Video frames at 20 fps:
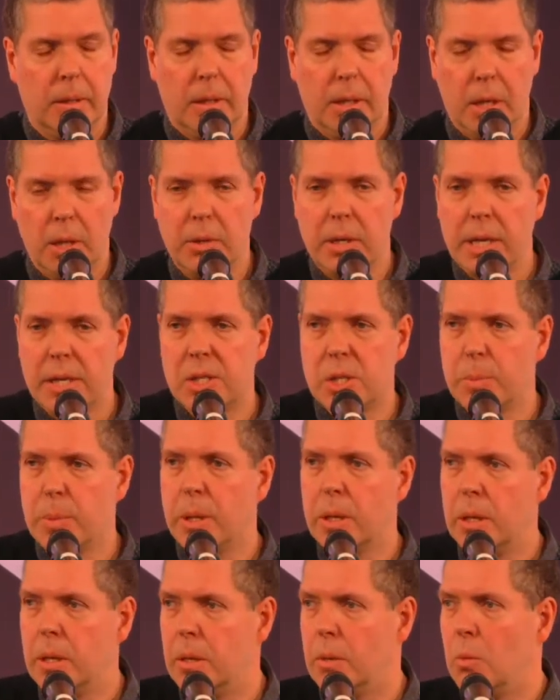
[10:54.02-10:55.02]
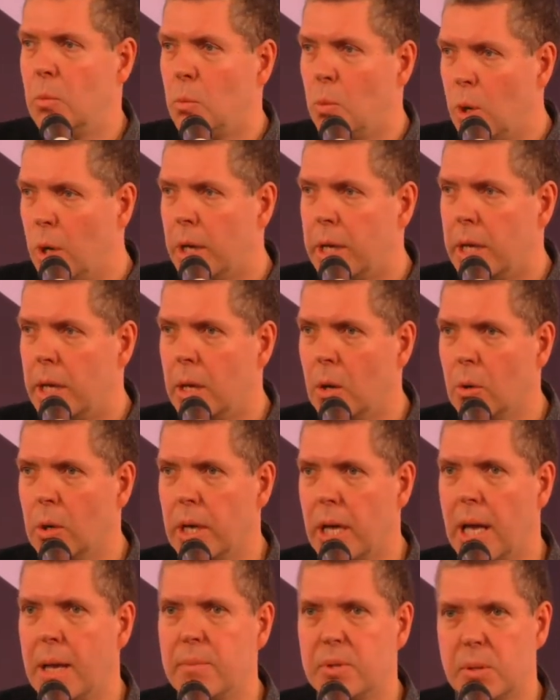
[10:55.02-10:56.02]
You need to be working on
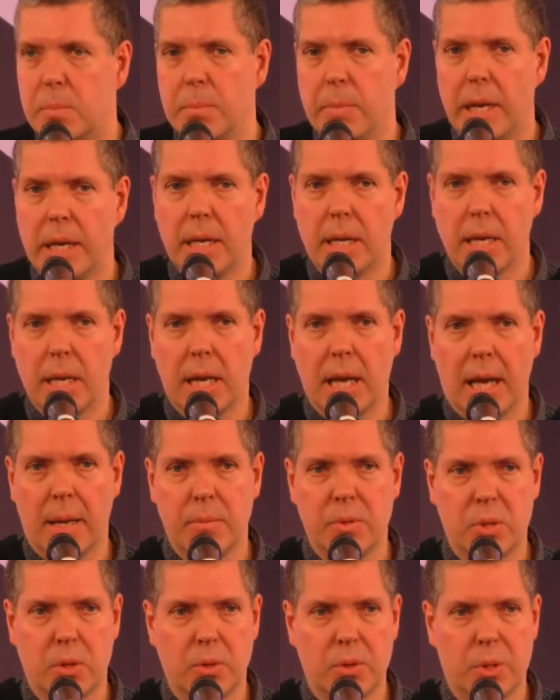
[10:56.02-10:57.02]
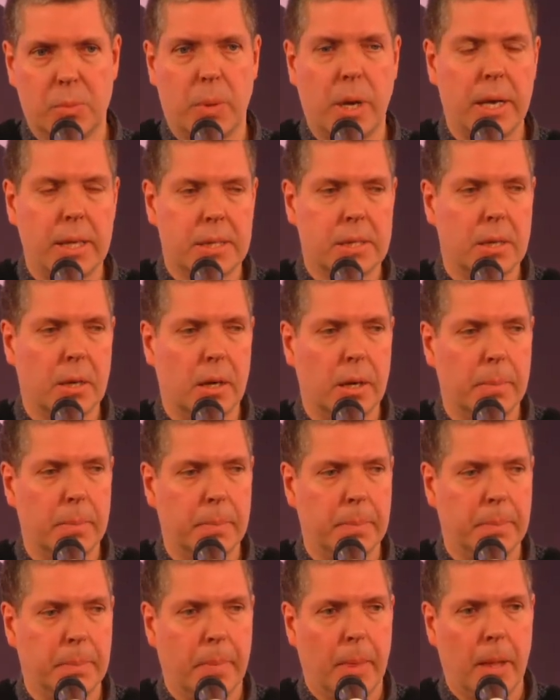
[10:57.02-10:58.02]
games and making games in your spare time.
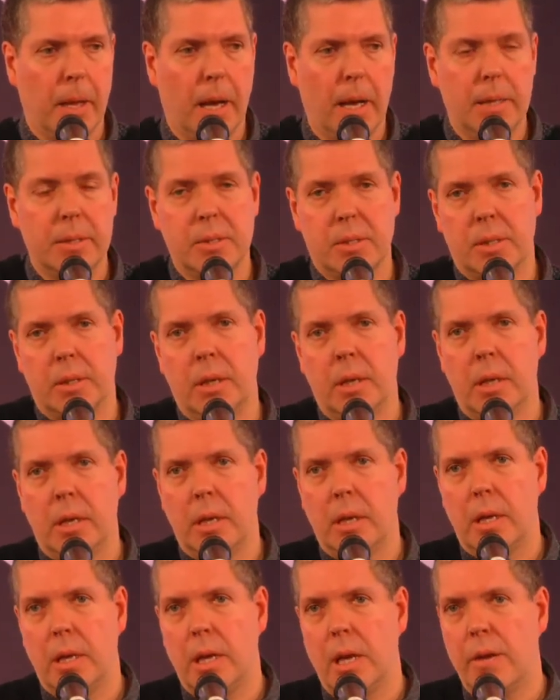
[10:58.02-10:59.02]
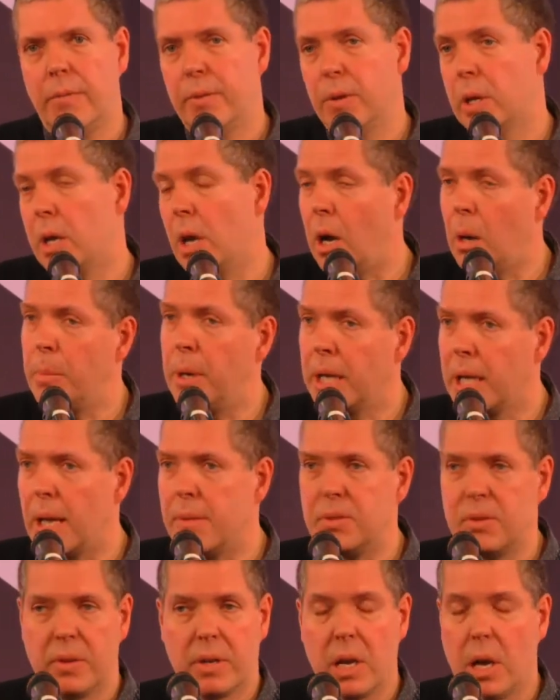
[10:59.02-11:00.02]
And if you can't make
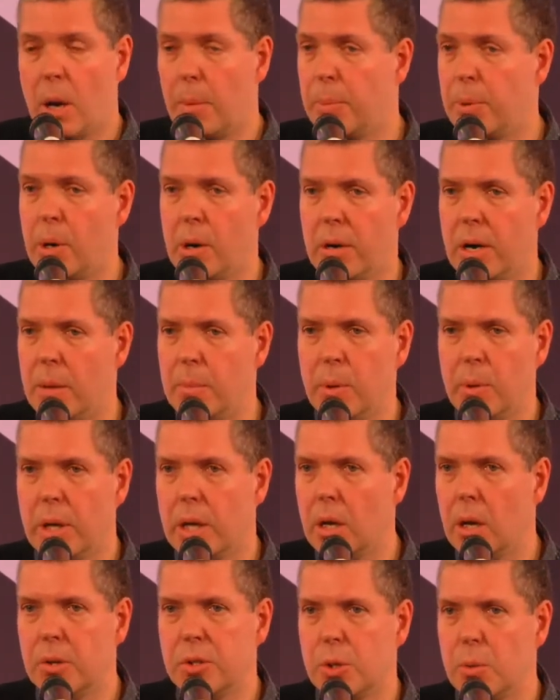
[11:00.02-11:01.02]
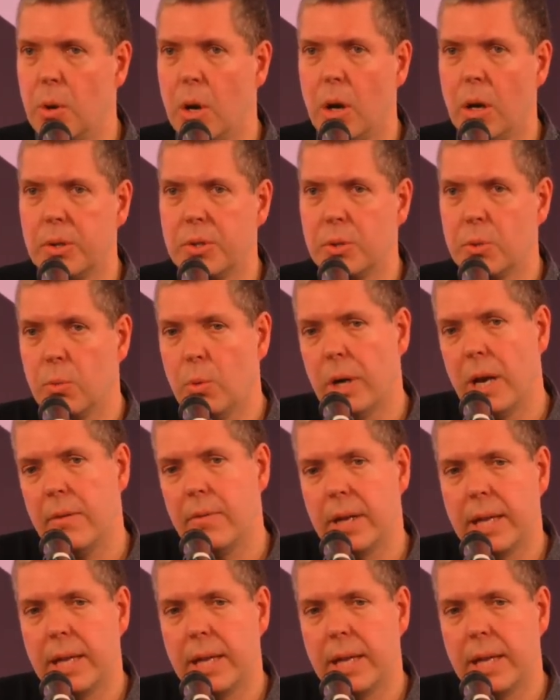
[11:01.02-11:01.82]
games, you can't program or you can't do art or whatever,